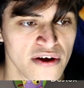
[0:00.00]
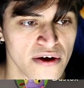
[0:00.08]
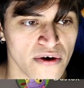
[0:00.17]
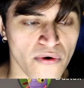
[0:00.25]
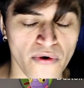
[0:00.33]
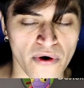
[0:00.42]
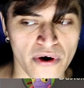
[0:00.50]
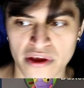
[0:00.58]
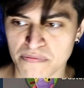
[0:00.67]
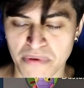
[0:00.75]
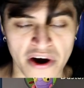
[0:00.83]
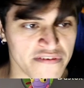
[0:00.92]
or
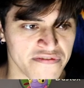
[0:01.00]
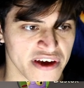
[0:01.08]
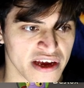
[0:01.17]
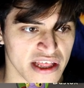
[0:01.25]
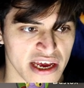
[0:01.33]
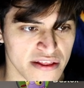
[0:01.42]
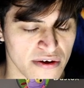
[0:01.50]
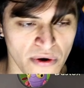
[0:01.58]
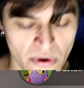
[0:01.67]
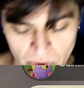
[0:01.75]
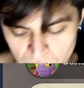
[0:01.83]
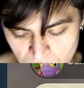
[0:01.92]
perfect, like
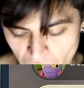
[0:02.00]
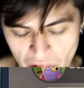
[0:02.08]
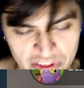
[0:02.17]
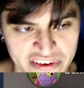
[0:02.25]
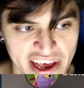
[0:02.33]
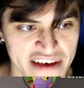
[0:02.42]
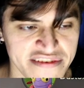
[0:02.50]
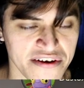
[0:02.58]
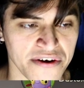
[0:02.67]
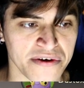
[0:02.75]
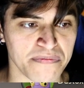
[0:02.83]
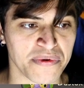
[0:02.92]
all the tasks
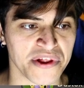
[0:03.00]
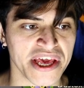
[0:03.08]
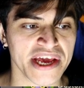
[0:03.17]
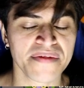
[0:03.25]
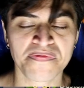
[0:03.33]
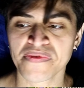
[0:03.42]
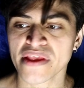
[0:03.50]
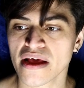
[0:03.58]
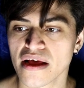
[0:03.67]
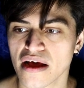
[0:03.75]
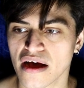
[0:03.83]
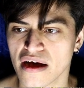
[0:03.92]
are complete.
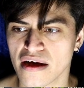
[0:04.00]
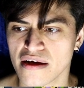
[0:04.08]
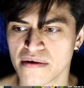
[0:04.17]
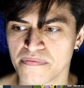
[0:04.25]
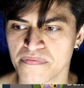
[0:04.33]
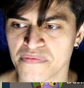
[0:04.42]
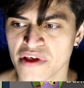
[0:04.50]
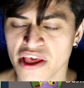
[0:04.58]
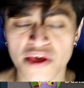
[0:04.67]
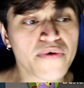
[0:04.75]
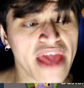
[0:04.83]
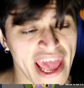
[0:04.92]

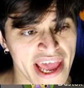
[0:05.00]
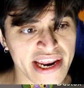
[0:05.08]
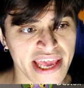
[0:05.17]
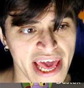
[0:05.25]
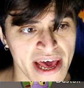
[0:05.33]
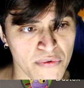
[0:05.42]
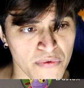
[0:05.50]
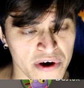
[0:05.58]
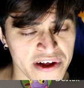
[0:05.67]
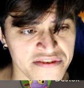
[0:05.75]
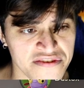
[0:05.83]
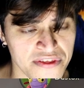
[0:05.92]
You can get
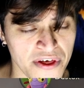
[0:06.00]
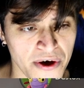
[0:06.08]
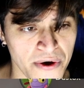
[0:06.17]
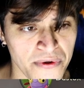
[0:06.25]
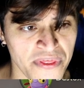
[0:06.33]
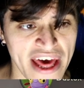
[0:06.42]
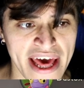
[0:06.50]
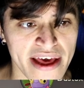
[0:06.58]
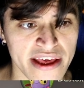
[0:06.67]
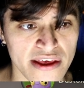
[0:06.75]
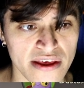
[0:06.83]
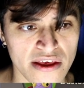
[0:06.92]
ones though
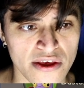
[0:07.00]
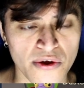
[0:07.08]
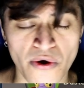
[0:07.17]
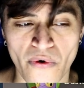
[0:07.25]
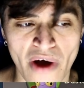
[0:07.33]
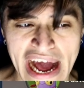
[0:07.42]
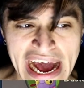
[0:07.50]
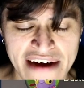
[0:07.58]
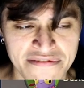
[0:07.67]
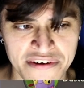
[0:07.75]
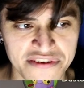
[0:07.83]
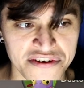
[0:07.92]
that you don't
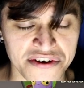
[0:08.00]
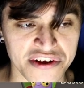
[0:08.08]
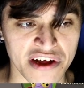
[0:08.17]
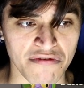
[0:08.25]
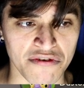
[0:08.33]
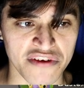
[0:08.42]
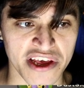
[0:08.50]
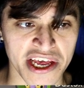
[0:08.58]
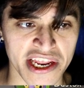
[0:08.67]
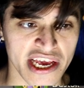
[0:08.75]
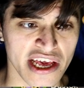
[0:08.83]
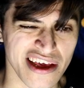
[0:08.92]
have research level
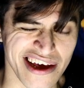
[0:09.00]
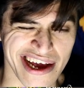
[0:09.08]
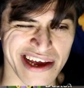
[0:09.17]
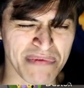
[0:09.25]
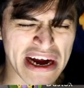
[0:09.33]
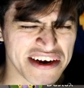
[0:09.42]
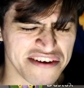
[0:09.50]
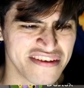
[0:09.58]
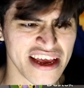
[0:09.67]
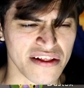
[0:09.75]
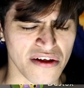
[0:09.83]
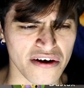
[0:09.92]
10. It might just
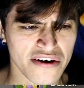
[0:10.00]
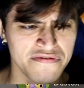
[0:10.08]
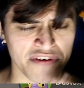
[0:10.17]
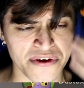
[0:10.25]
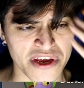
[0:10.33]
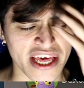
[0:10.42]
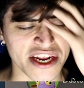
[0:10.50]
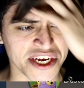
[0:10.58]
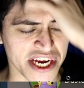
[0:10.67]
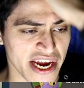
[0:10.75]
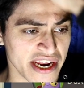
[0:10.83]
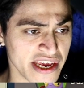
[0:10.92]
take longer for you to get a
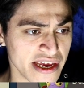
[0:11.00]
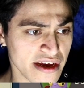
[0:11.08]
shiny.